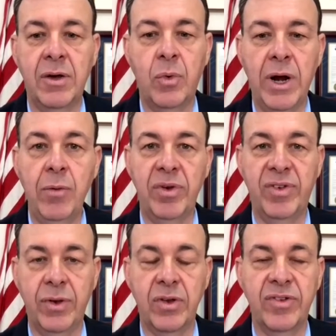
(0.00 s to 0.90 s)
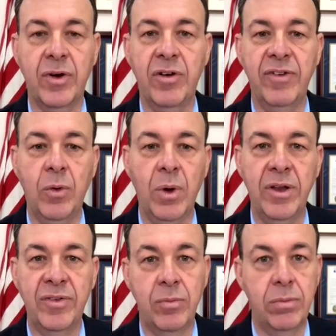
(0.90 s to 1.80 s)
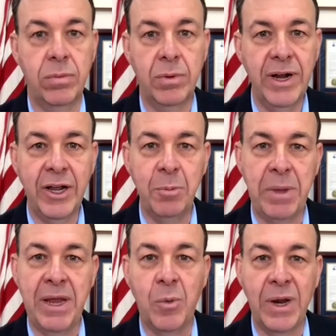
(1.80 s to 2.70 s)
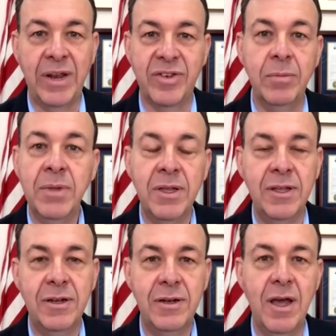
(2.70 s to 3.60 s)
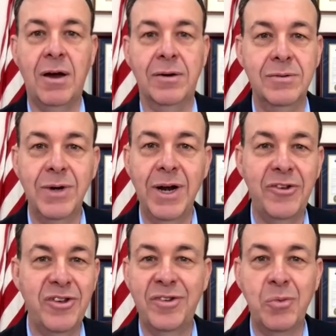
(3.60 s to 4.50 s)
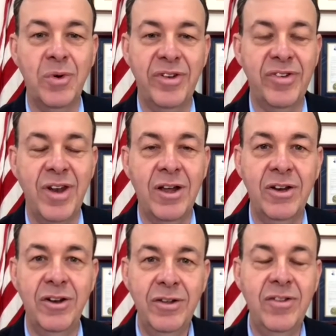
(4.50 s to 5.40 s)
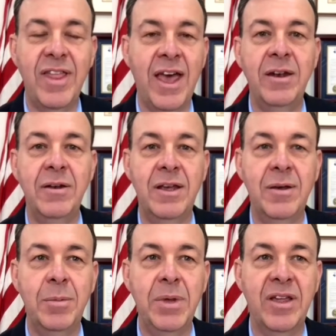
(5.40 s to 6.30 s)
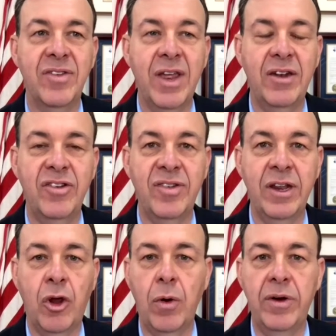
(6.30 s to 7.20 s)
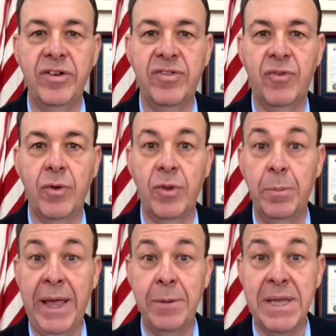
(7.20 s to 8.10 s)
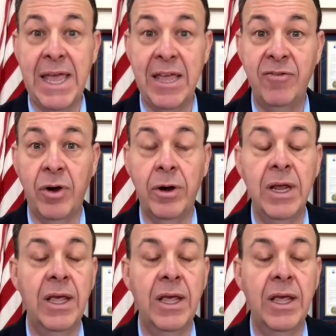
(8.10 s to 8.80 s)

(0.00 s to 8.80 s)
I was still serving was, we're not going to pay a ransom. No, we're just not going to do that because that just encourages further bad behavior.